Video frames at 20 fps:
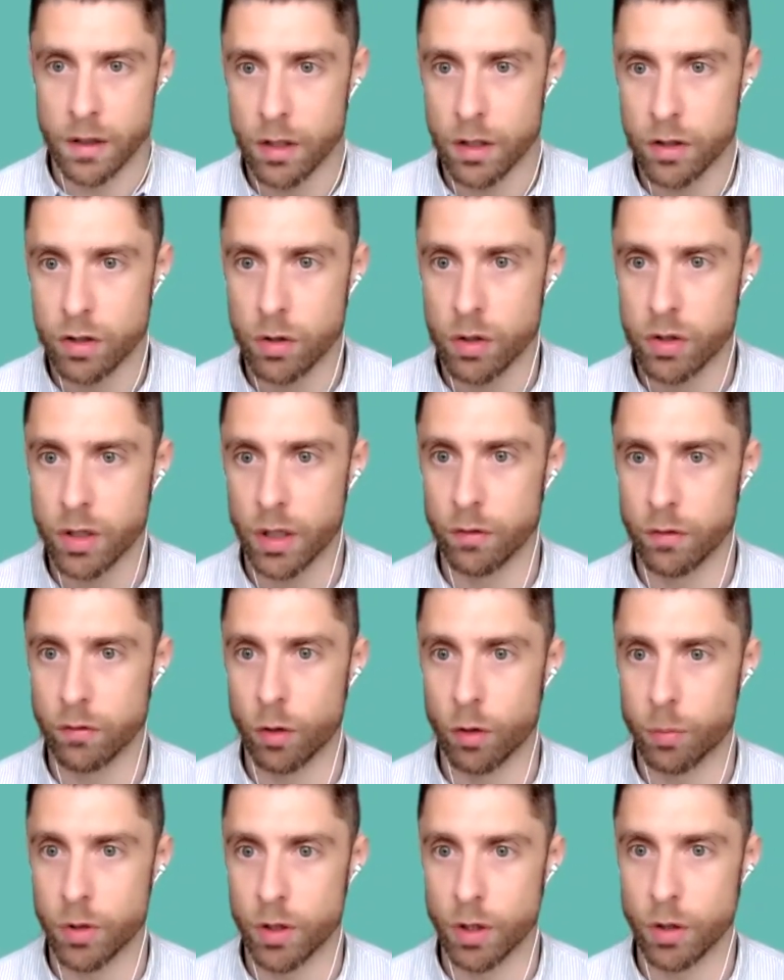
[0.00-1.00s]
As you said,
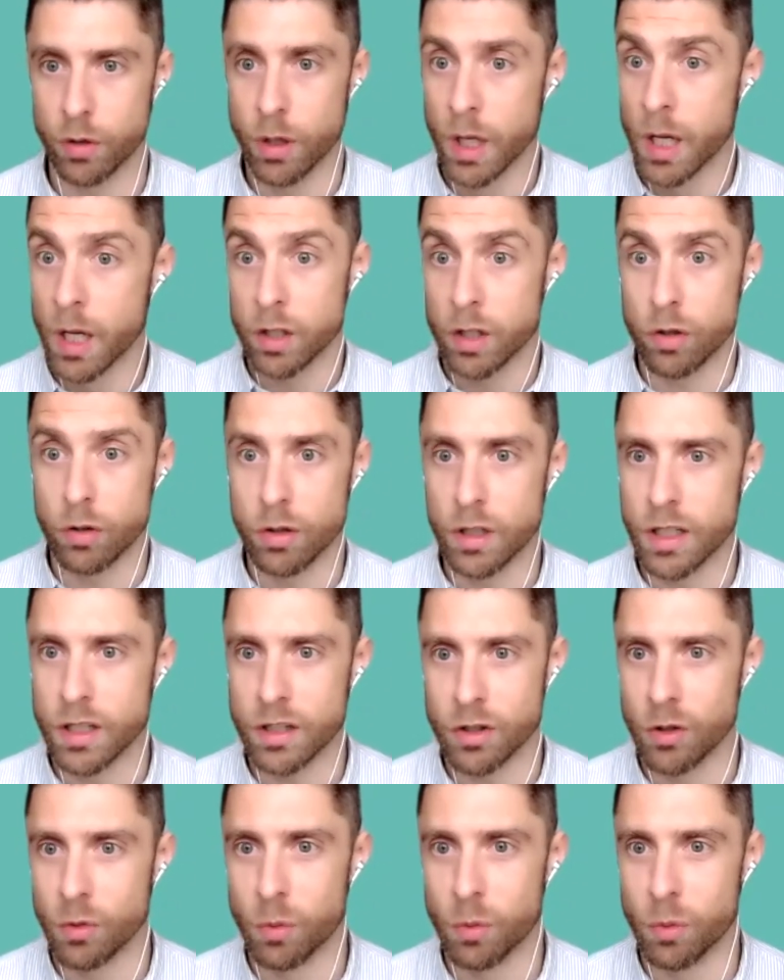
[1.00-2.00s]
Rob,
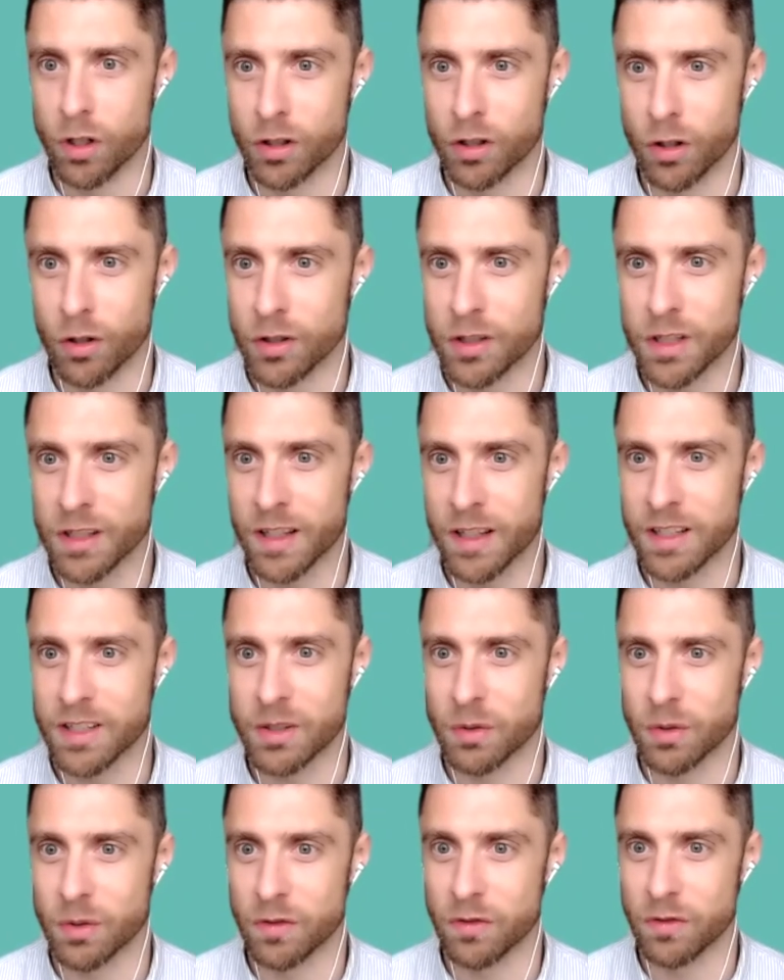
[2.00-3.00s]
you want to go to that
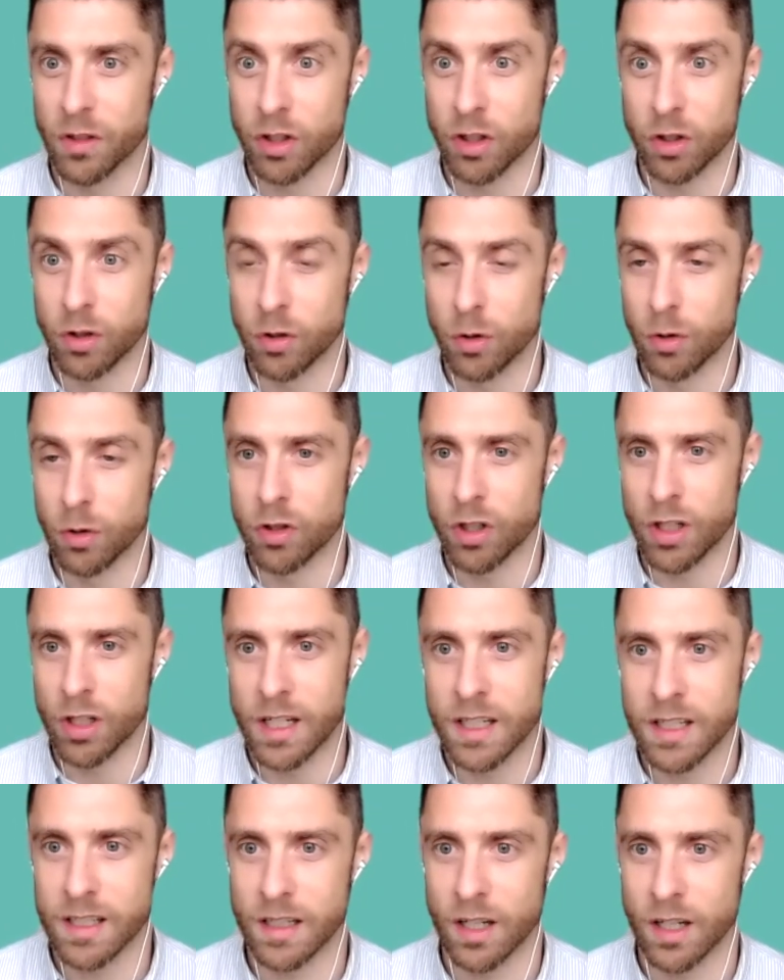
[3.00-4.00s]
sort of huge
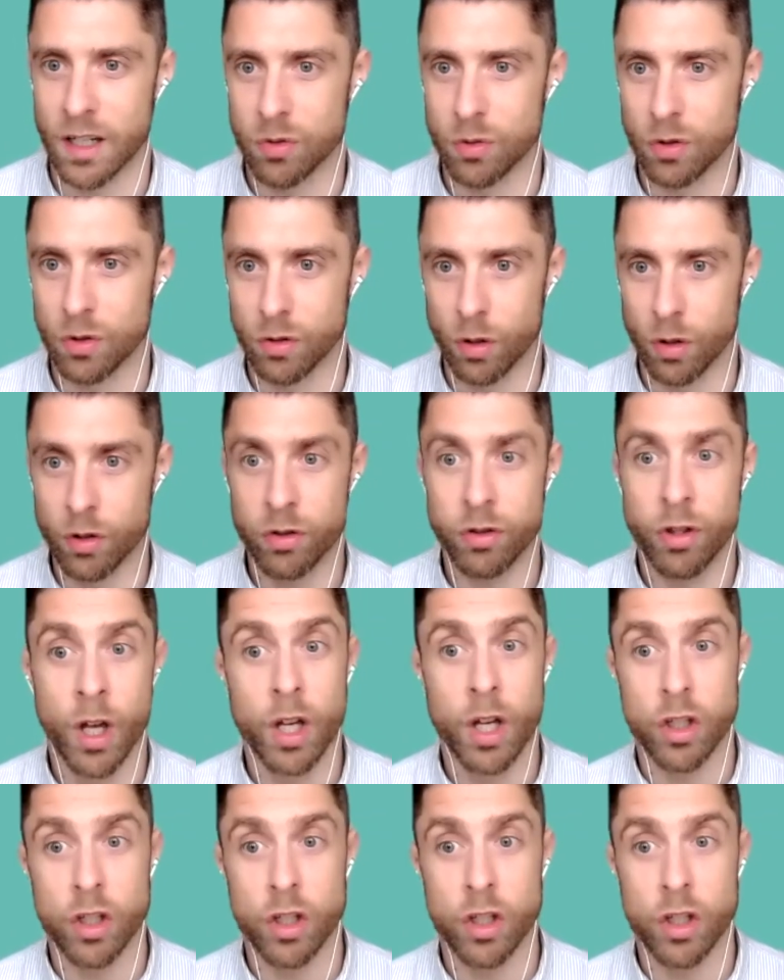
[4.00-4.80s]
international growth.